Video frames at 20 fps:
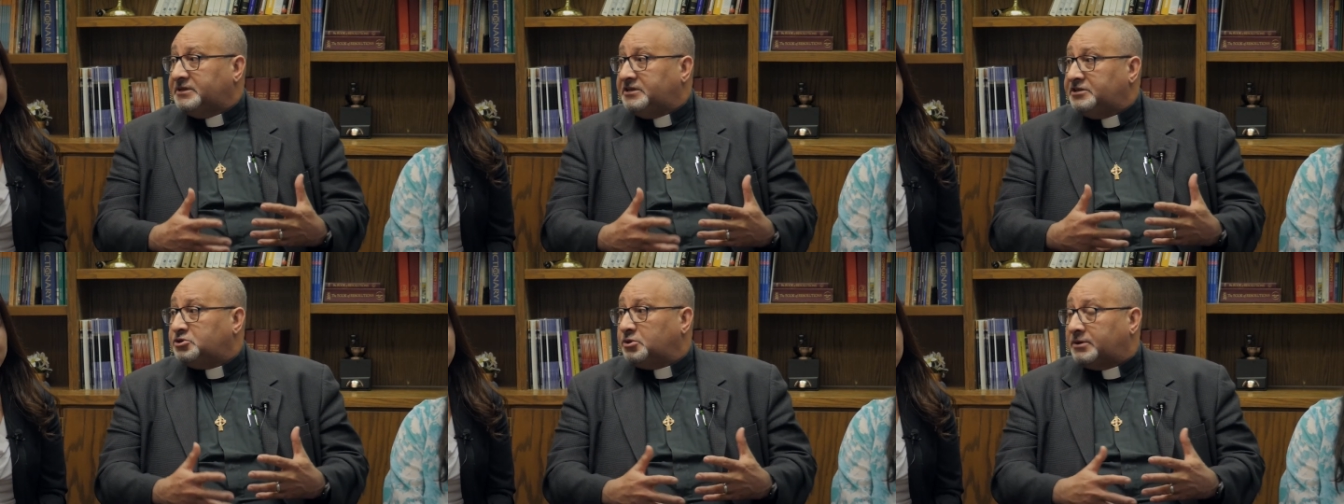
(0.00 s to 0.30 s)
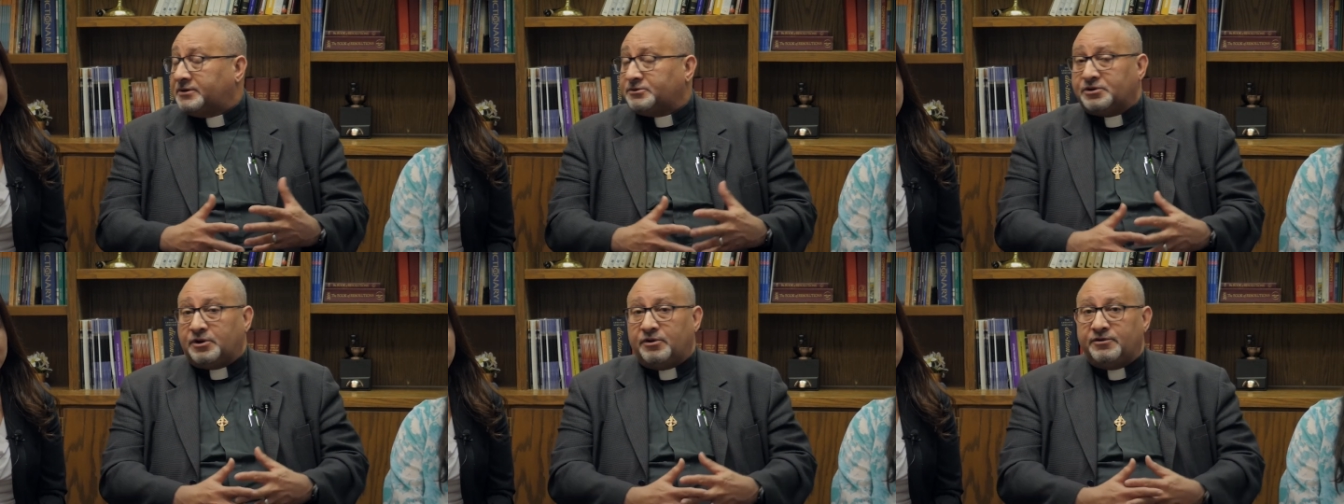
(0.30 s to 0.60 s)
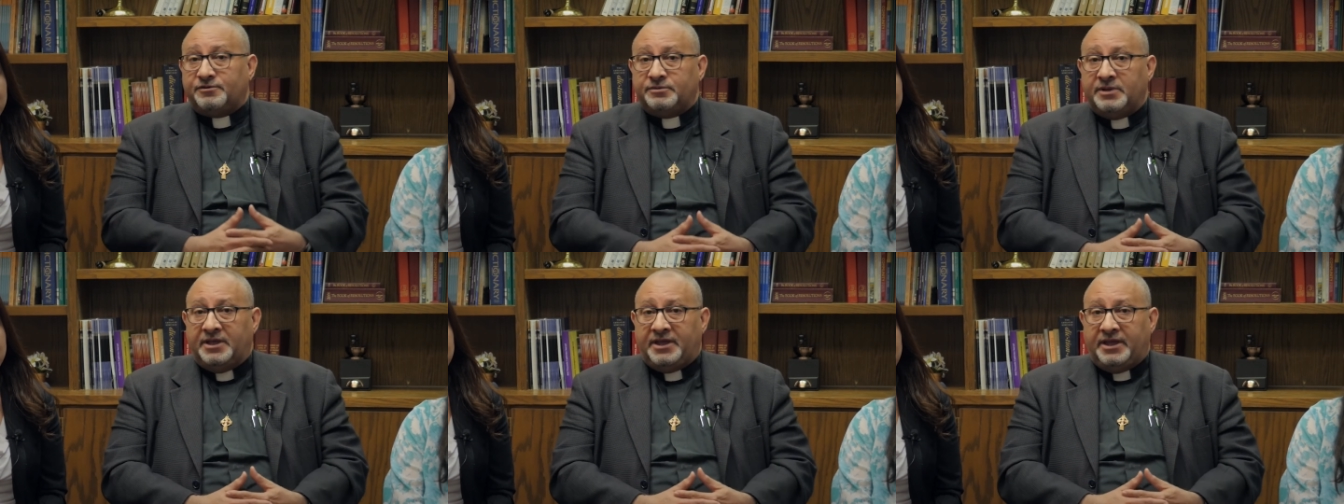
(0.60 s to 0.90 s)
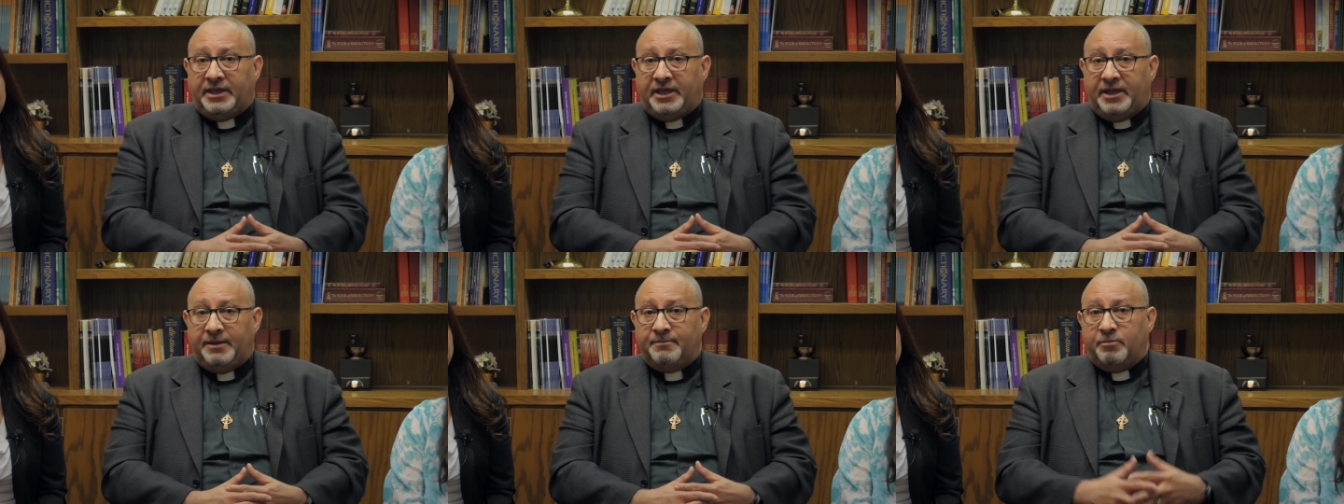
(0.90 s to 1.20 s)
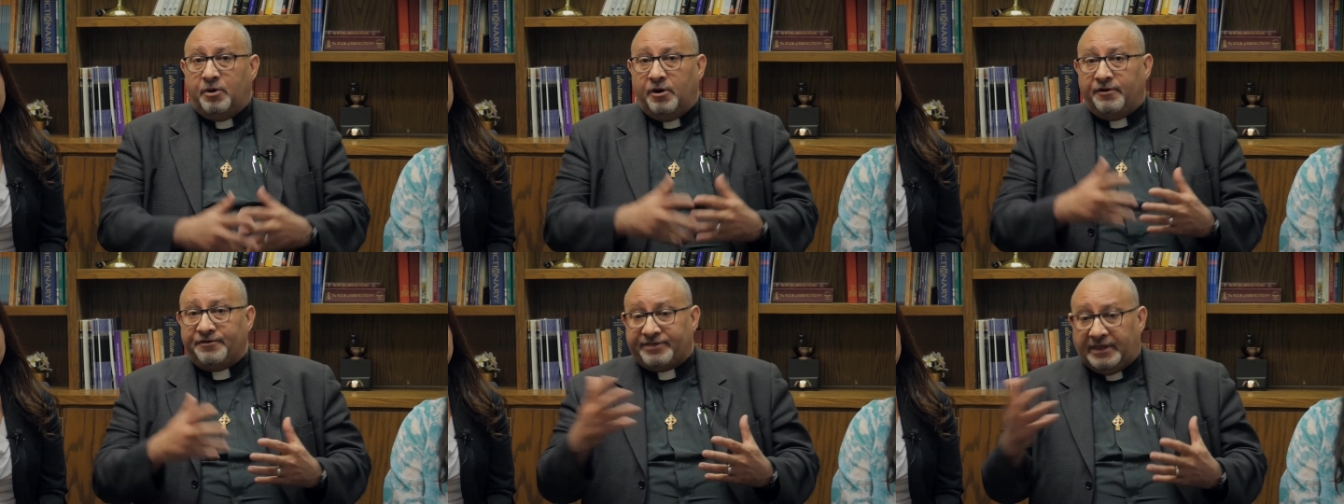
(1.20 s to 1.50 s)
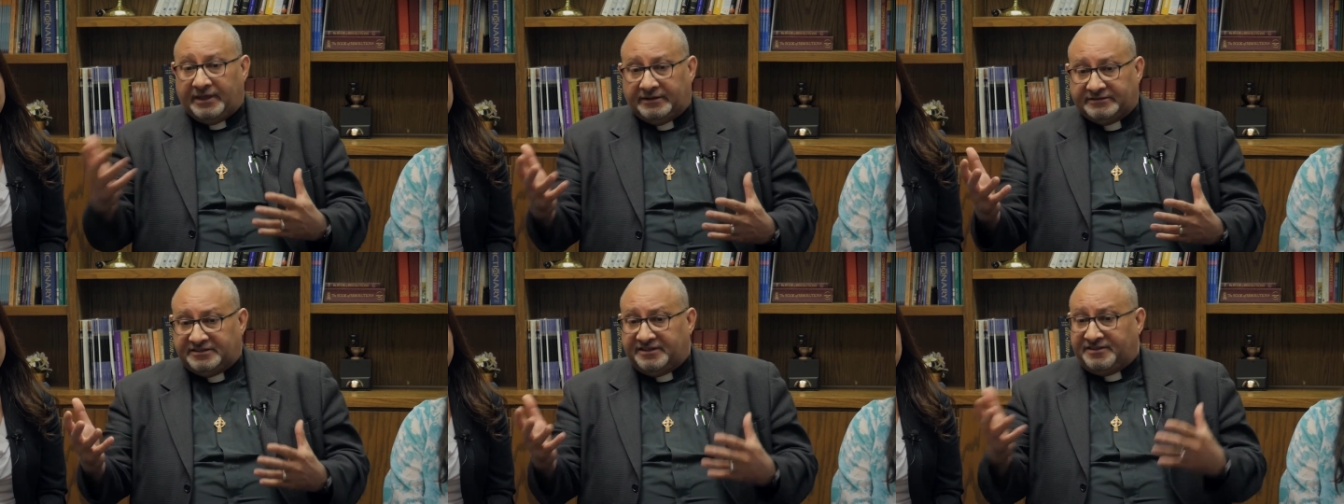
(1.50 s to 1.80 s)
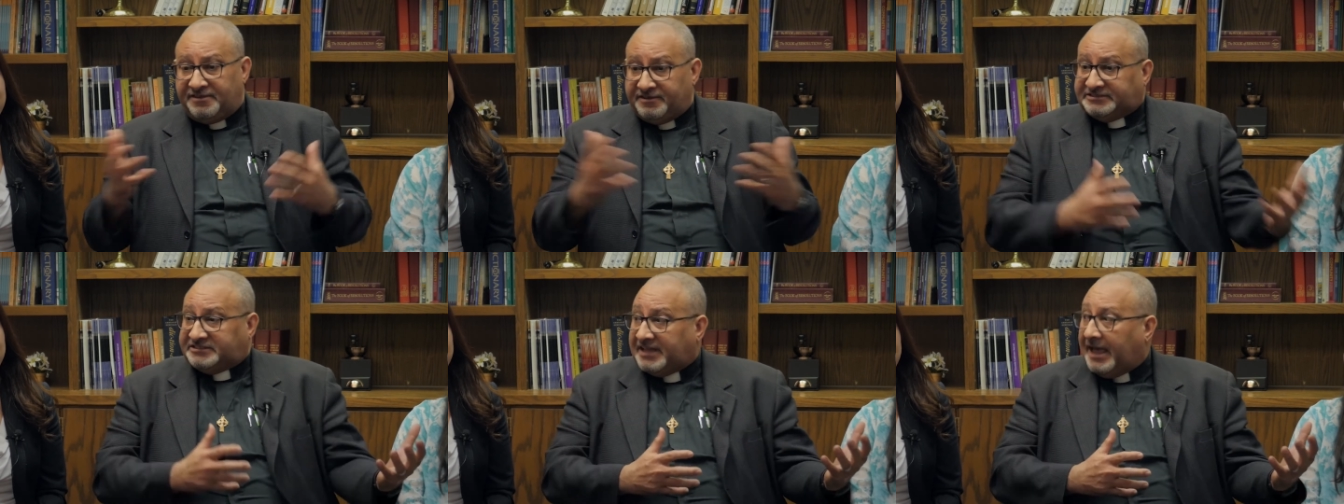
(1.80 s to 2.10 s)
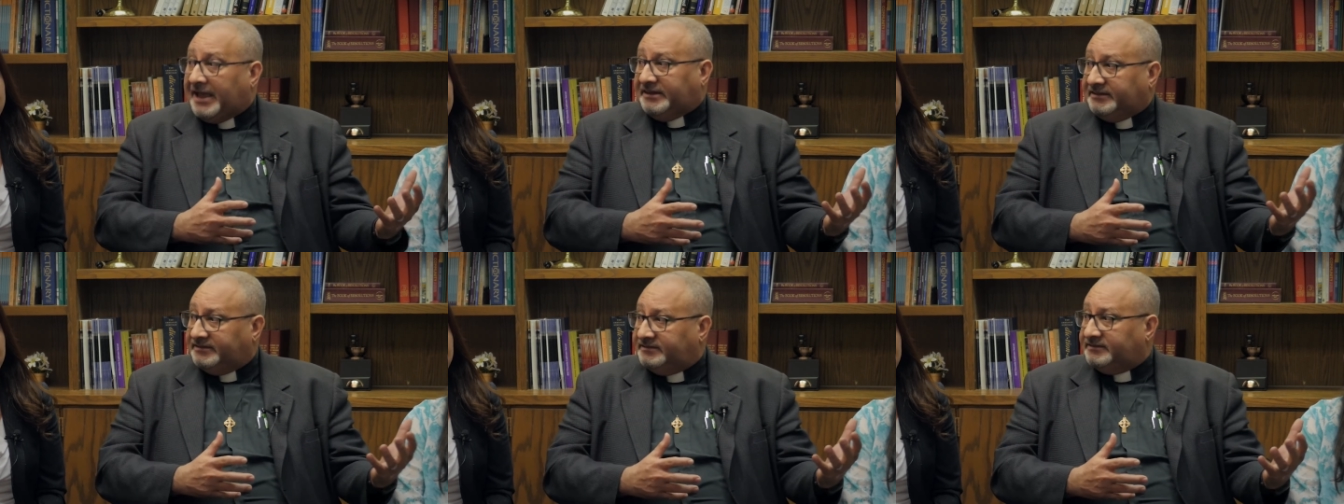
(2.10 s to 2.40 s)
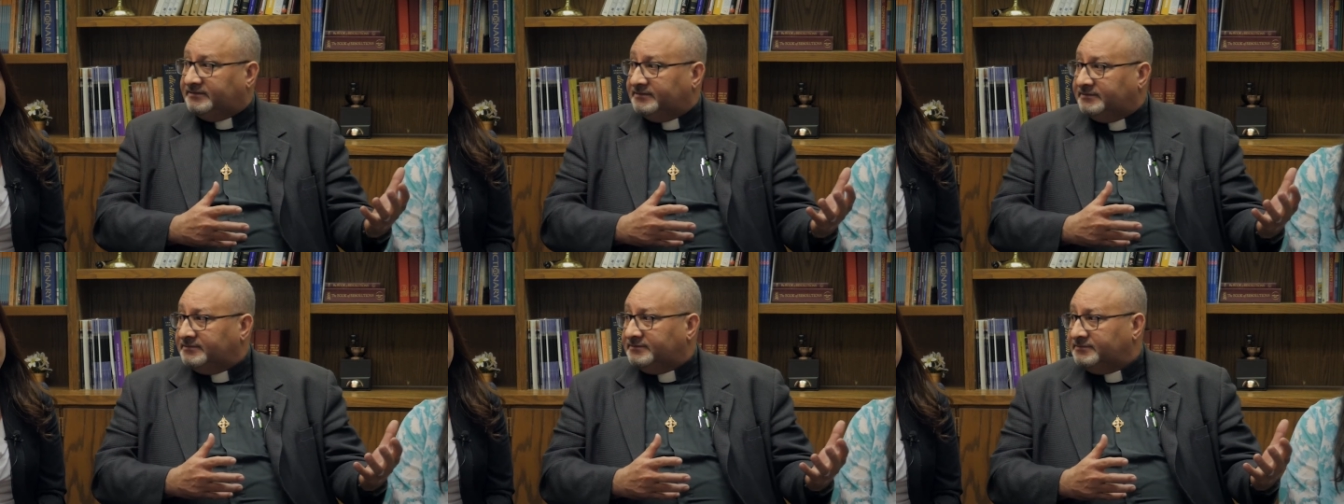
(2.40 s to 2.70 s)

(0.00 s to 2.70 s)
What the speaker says: growth, in both sides.